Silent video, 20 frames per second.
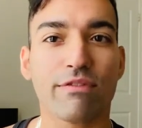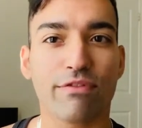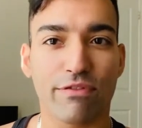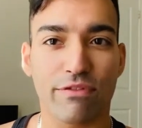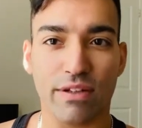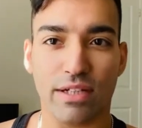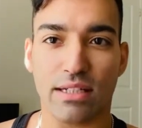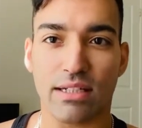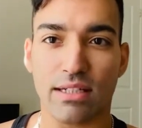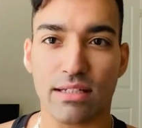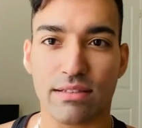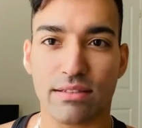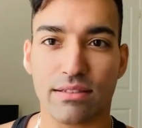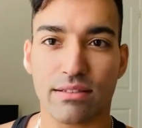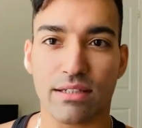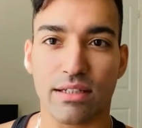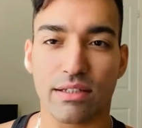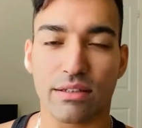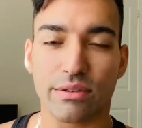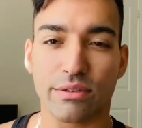
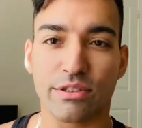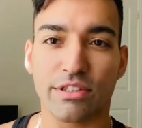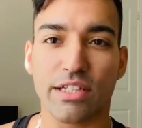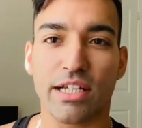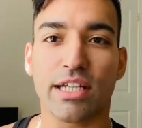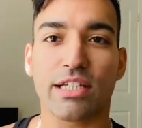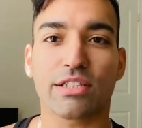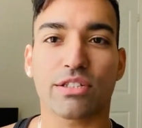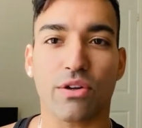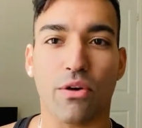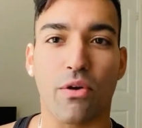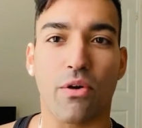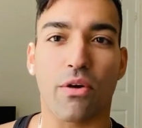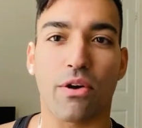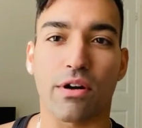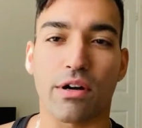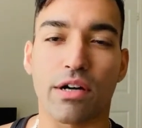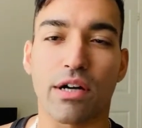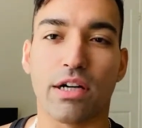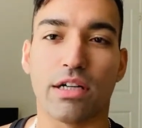fitness enthusiast
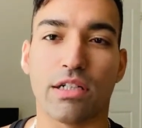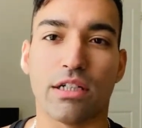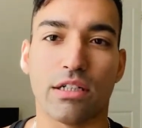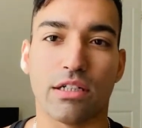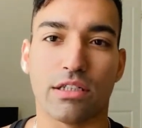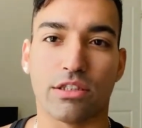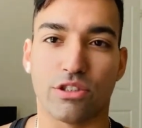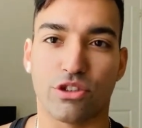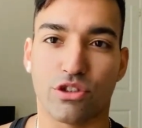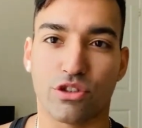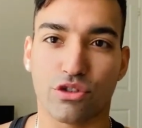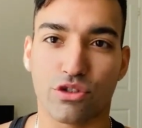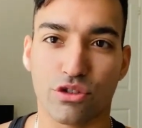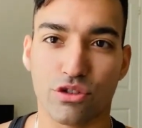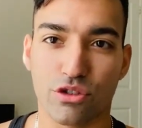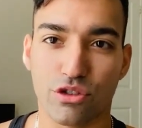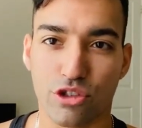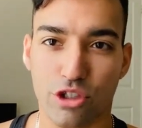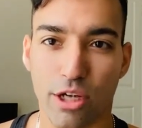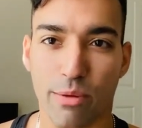or a
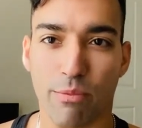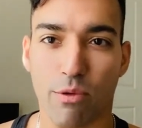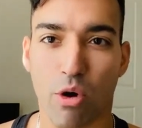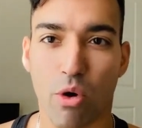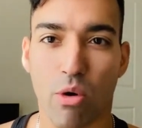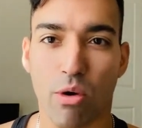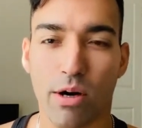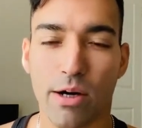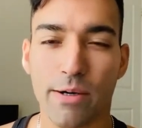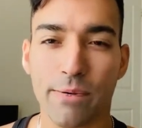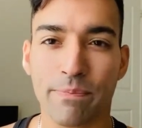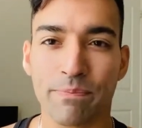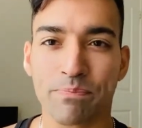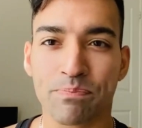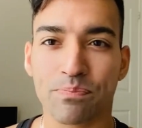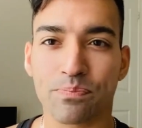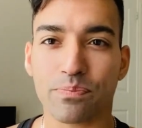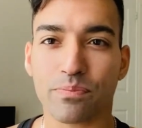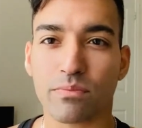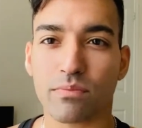gym goer,
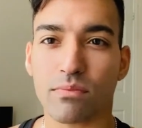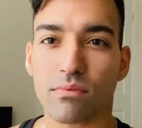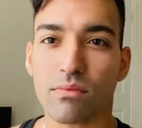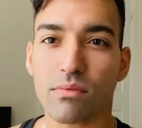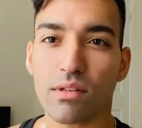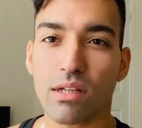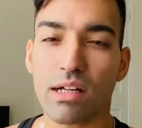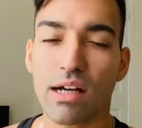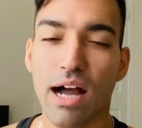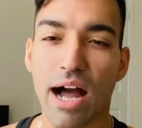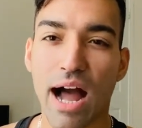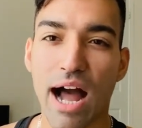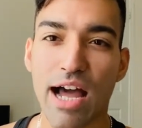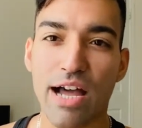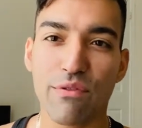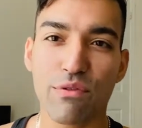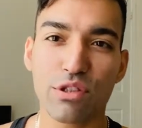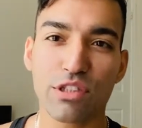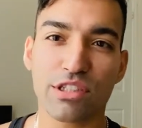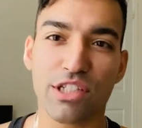
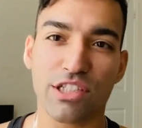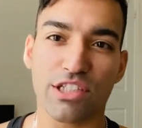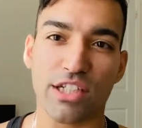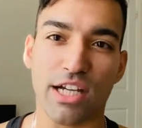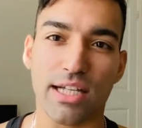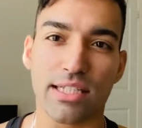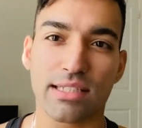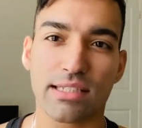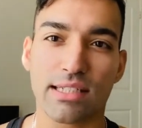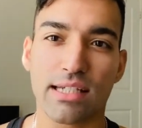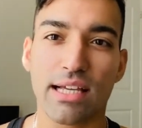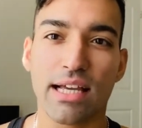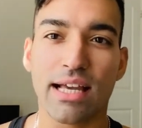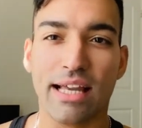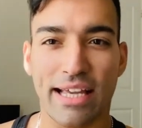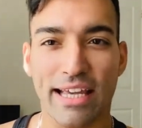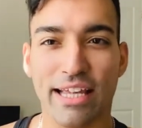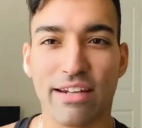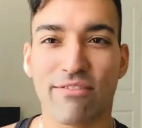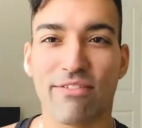I would suggest
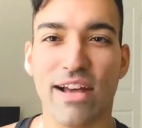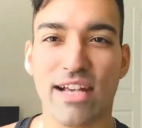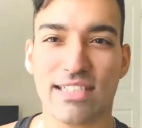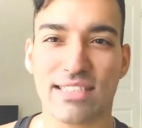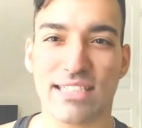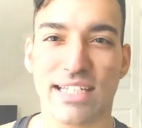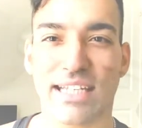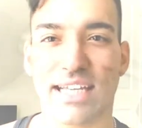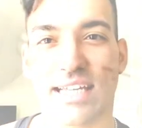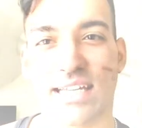investing